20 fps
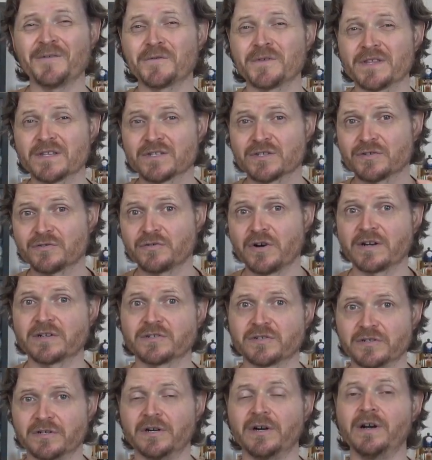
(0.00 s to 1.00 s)
for the
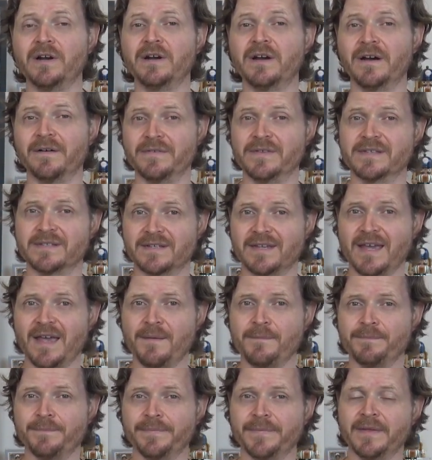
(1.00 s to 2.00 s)
structure of this game,